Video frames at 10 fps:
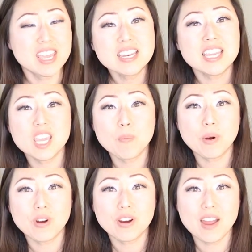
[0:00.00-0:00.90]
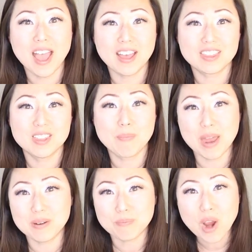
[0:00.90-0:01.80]
innkeeper at the
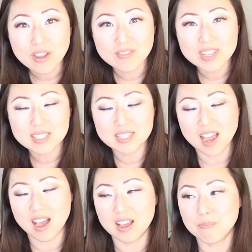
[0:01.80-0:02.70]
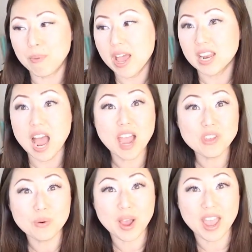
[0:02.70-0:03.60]
bed and breakfast. But
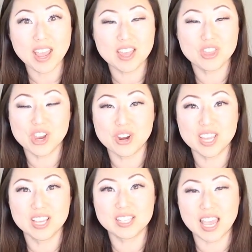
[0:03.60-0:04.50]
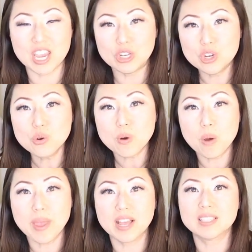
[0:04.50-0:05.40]
either way, there is a new
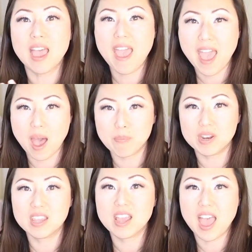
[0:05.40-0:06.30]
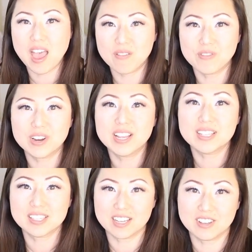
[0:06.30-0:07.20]
romance happening
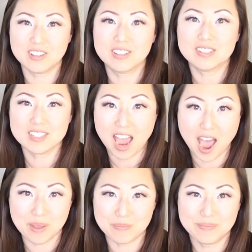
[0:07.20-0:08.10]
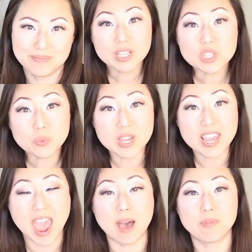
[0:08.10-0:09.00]
every single time. So let's
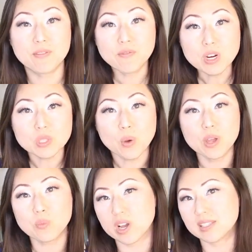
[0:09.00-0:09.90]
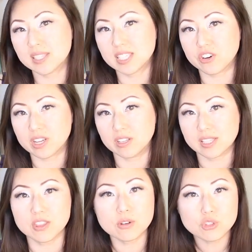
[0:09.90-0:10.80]
recap. The first one was
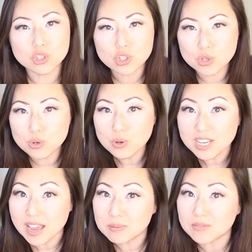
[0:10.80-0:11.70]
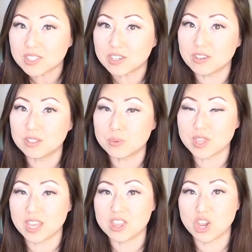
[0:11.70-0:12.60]
serials, and there's two types of serials
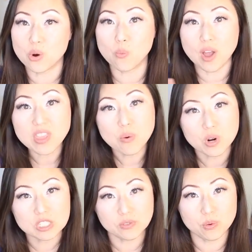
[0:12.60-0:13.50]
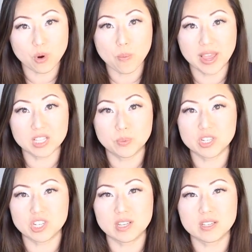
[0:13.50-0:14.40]
within there. One that works for romance,
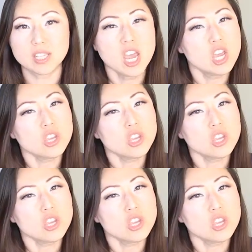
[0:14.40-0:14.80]
which is